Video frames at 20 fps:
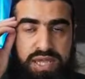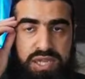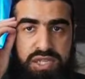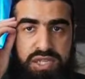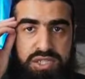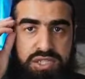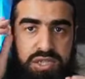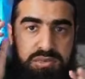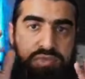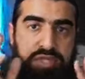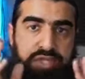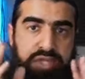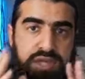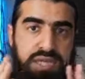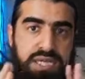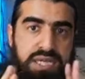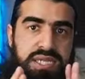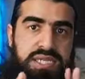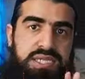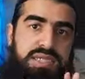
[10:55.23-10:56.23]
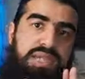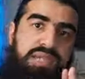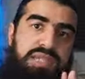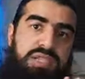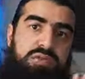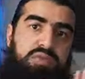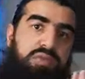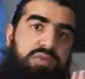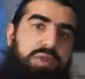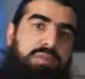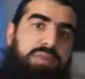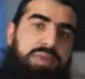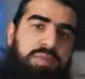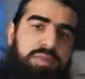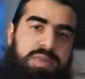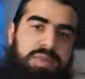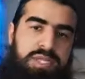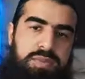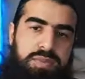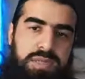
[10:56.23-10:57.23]
assumption is that this would not be
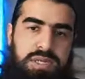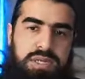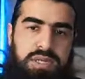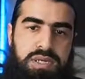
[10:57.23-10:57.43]
permissible.